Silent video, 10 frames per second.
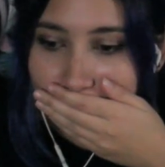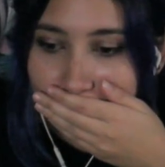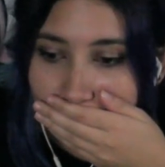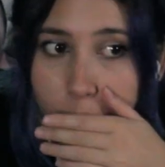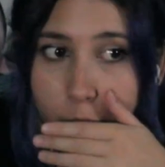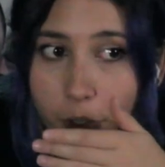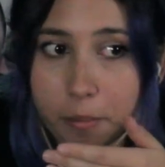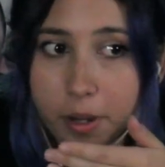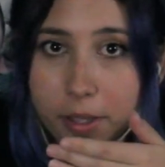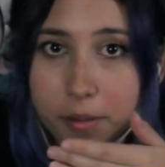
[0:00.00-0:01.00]
Where are
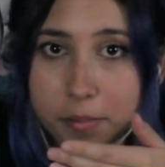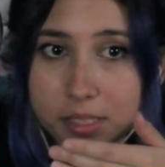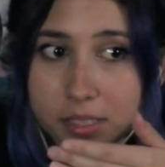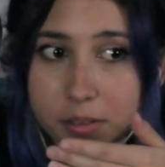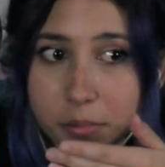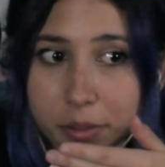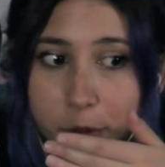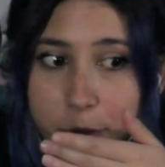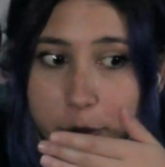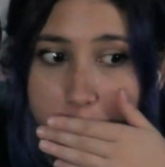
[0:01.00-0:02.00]
my babies?
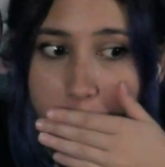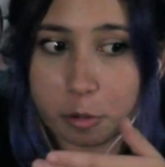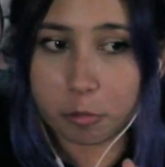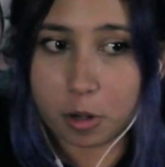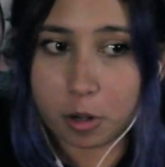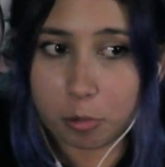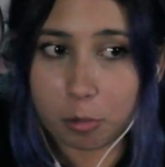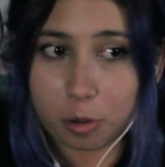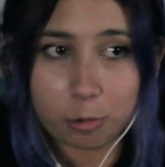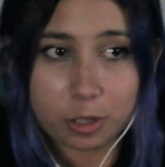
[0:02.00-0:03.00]

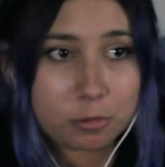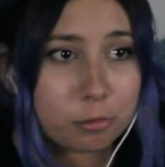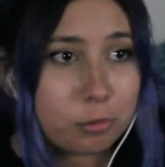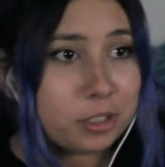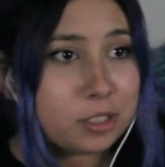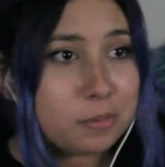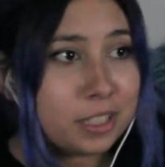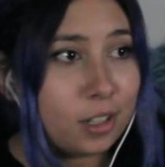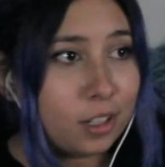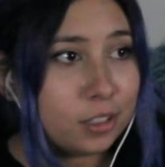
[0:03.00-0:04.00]
Where is my
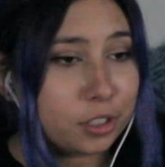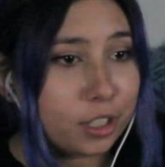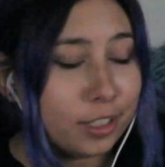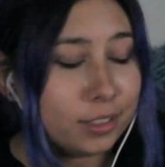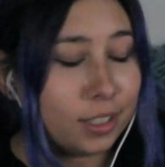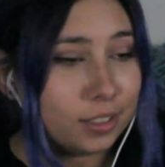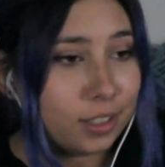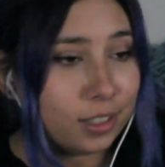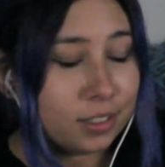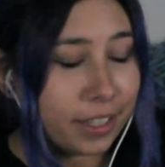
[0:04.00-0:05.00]
doctor and
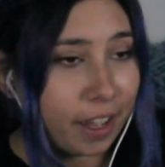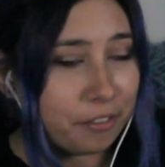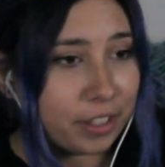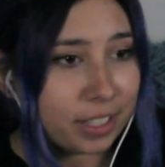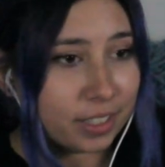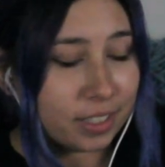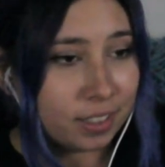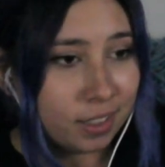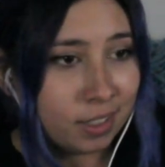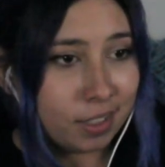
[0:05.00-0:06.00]
Kevin?
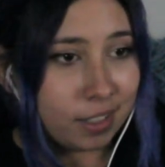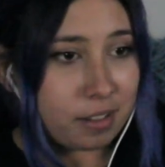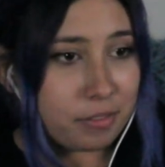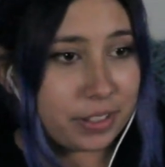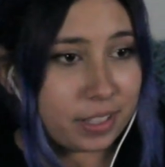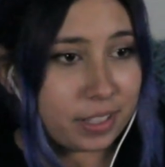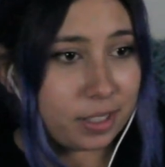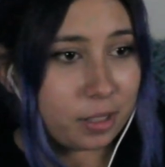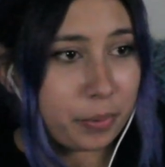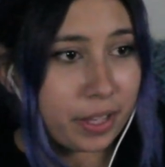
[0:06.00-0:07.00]
Even the
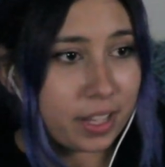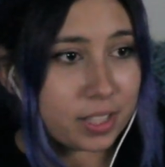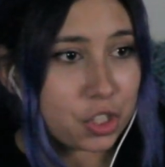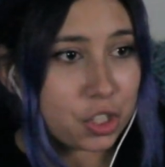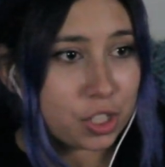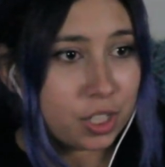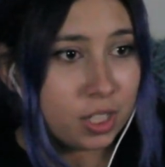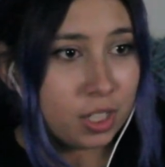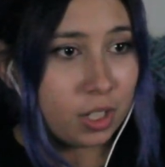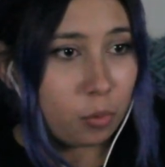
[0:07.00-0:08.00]
little bitch?
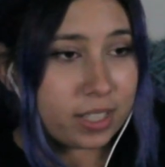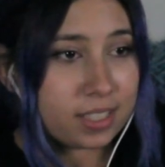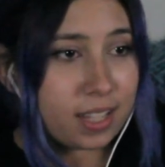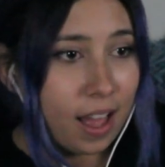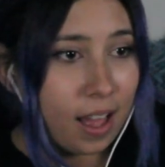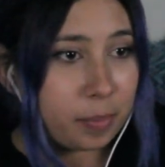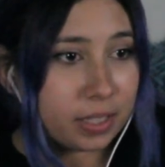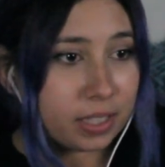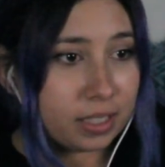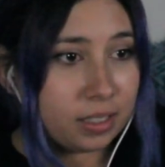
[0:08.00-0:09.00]
What is
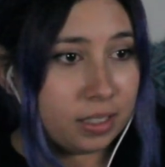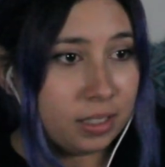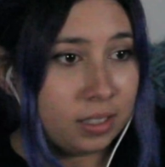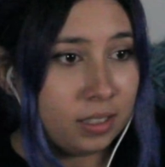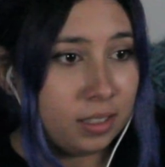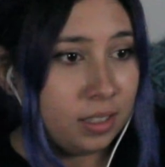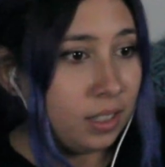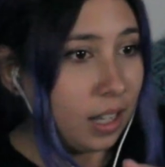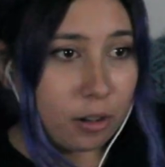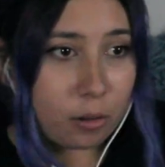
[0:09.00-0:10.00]
happening?
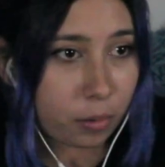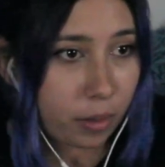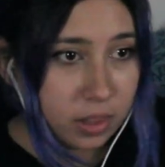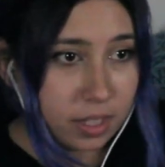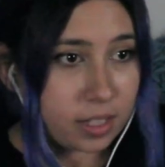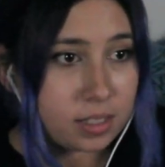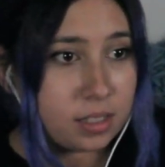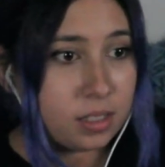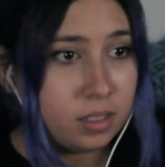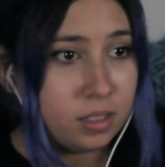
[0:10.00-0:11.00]
I don't want this.
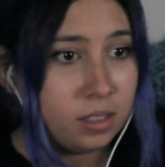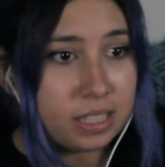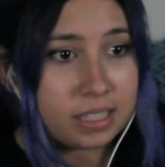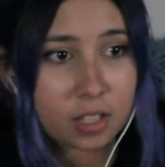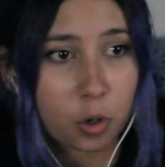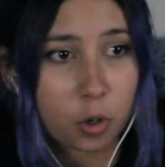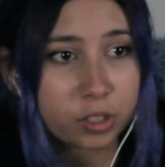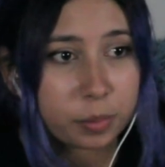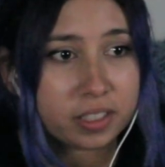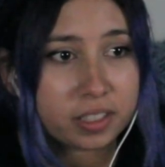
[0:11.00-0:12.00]
Is it going
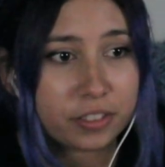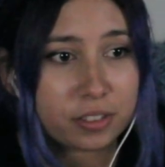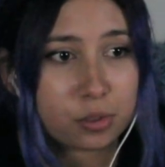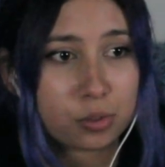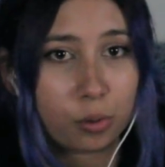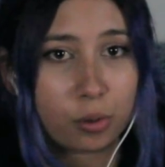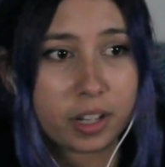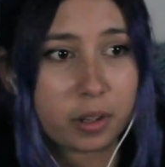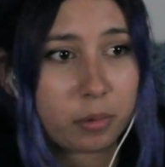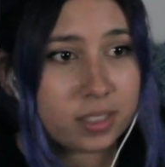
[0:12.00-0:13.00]
to be a different
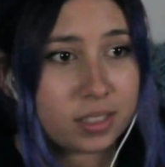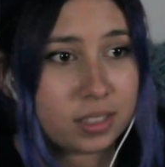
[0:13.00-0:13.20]
story? What is...